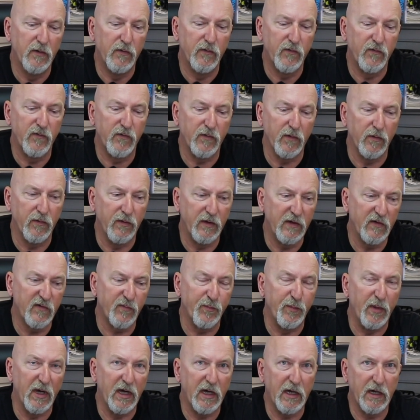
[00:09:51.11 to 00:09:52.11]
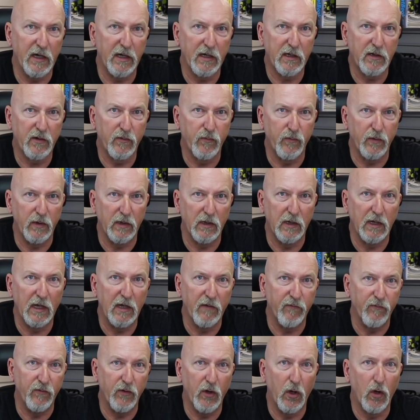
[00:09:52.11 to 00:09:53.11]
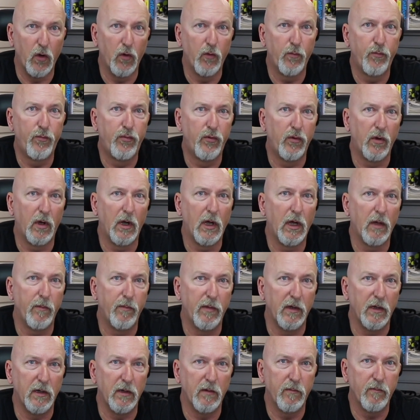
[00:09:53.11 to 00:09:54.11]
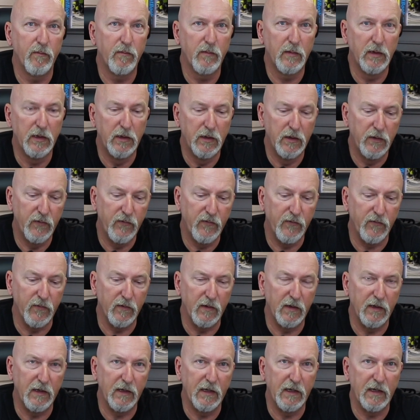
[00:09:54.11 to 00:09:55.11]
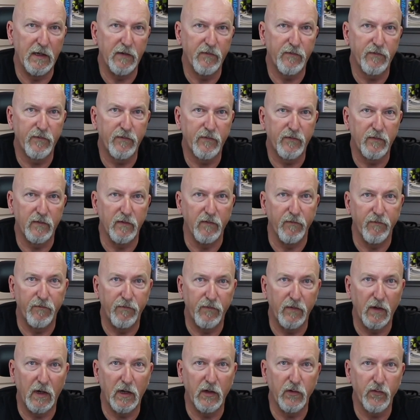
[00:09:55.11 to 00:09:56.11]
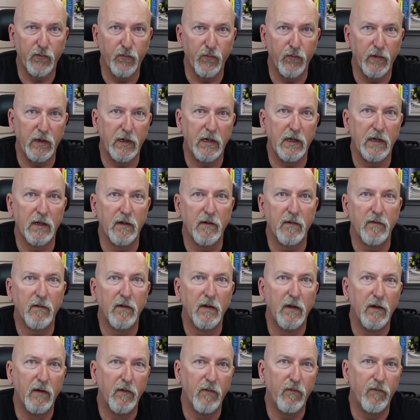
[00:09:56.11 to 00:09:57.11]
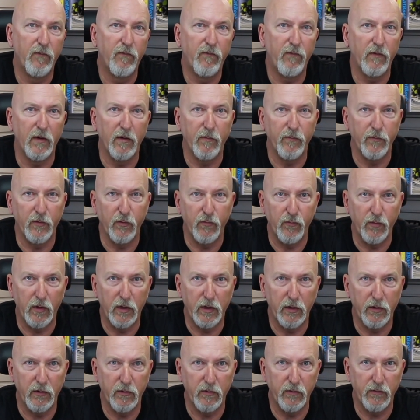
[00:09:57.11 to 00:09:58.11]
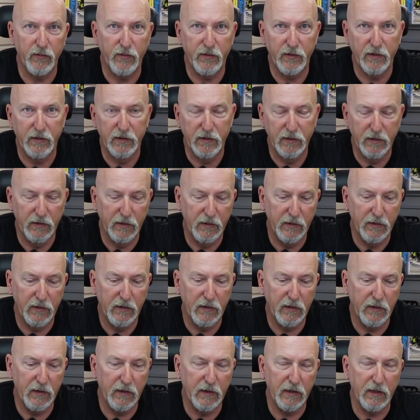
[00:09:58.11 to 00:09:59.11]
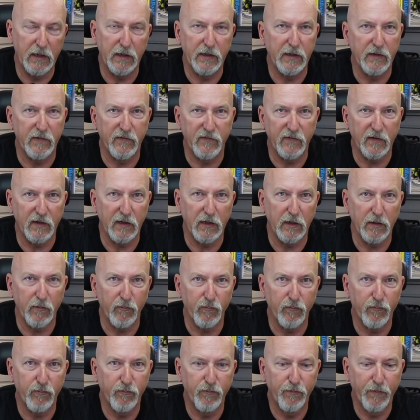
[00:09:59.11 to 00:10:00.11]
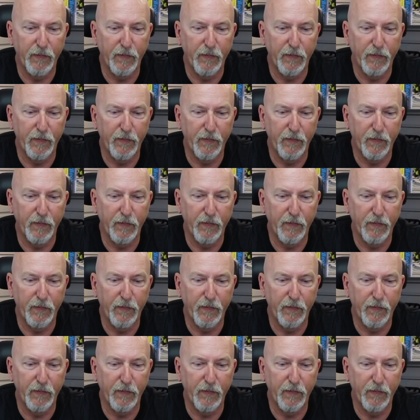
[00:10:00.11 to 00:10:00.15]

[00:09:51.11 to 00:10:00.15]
So this bike will have no problem to lift the front wheel from the road anytime.